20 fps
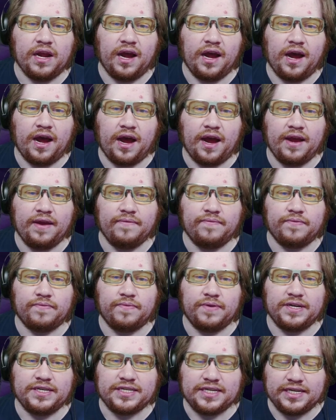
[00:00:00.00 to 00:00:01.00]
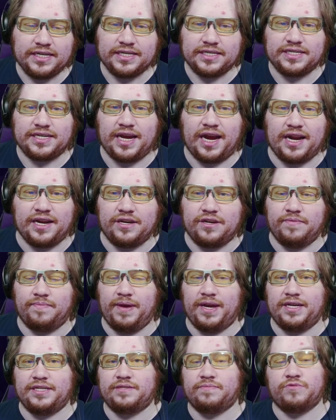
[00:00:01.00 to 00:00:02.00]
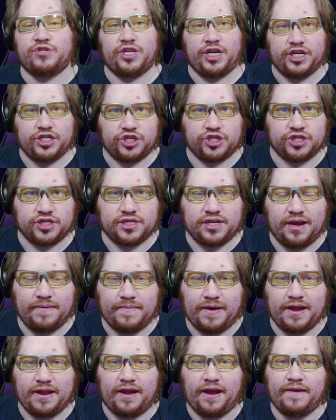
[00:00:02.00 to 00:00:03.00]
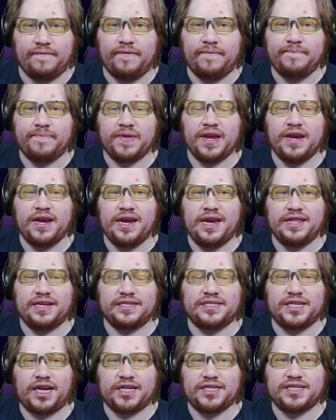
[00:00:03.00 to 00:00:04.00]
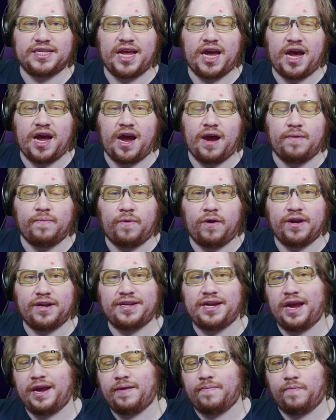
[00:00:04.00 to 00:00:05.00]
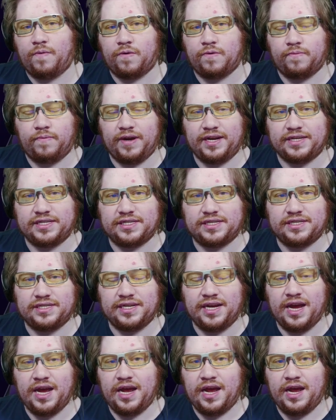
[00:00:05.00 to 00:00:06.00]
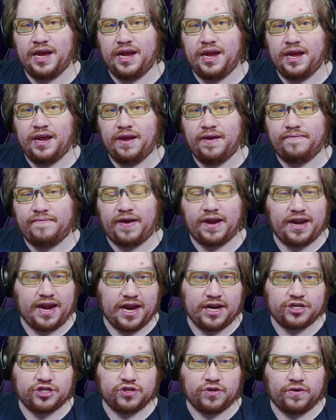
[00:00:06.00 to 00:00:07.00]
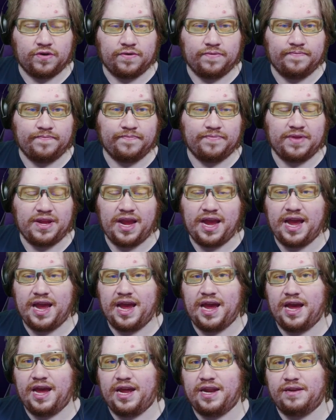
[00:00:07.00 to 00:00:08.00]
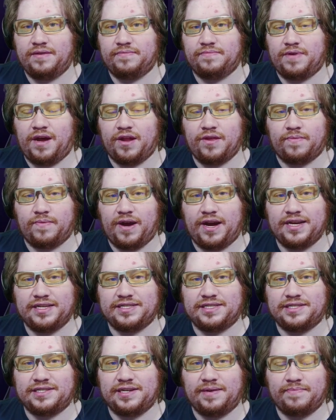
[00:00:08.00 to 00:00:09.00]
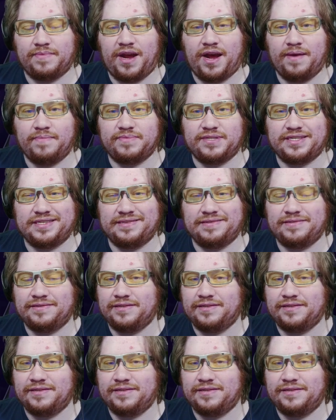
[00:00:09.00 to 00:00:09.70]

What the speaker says: I've recently decided to make some changes in my life in the sense that I want to take more risks, financial and otherwise sometimes